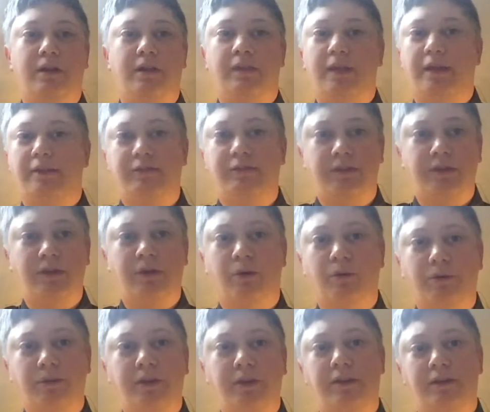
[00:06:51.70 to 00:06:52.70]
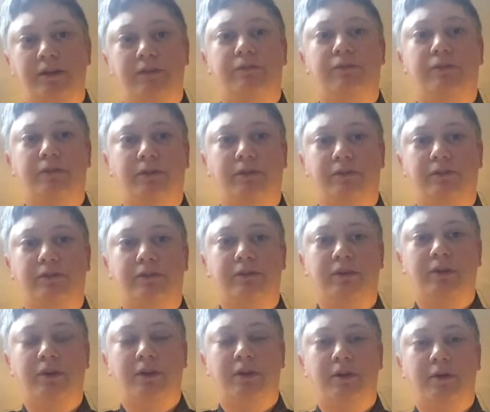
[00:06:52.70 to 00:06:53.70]
That's the only difference
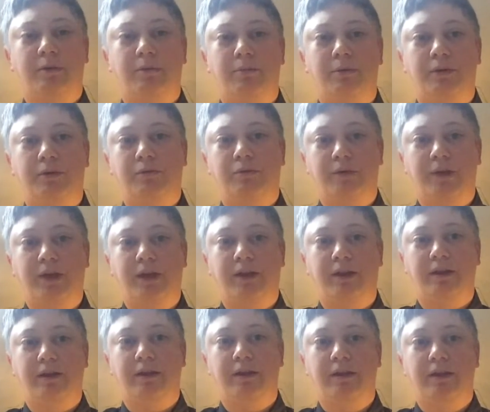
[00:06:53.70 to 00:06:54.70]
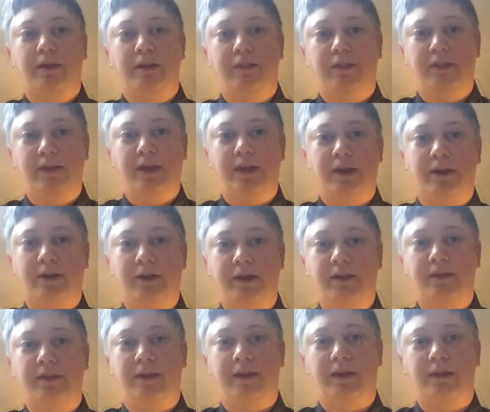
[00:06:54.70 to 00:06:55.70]
between the
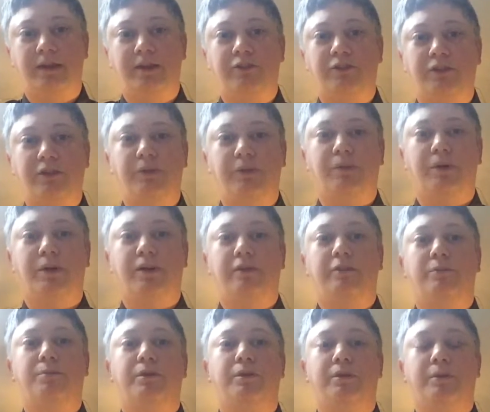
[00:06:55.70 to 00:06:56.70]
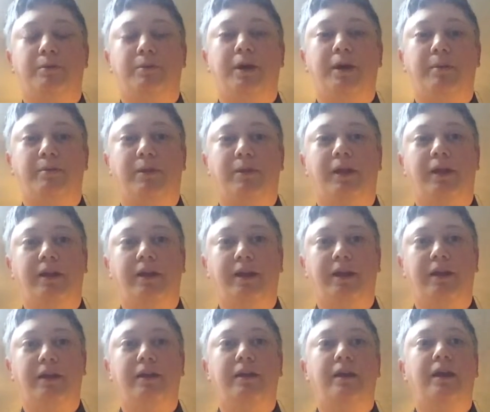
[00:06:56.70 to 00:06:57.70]
area they initially wanted to put the pipeline
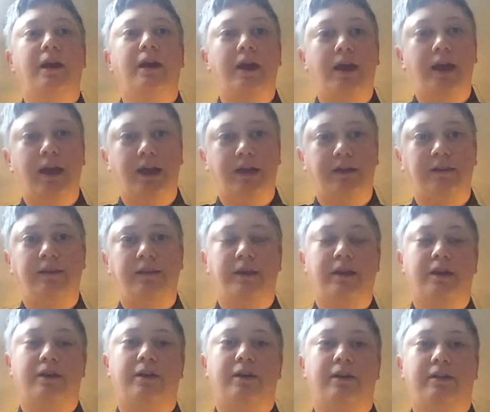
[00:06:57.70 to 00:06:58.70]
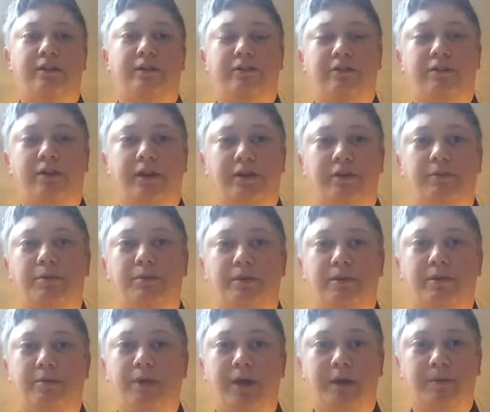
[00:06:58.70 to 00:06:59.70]
in and the area they're trying to
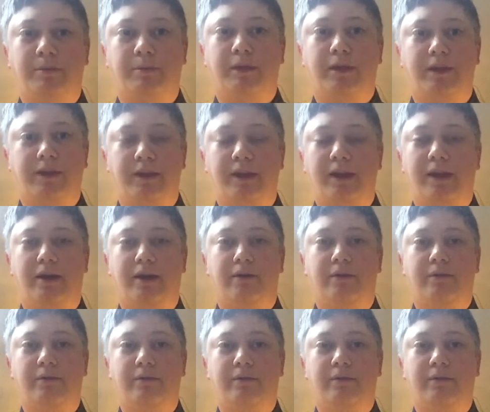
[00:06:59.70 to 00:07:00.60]
put the pipeline now.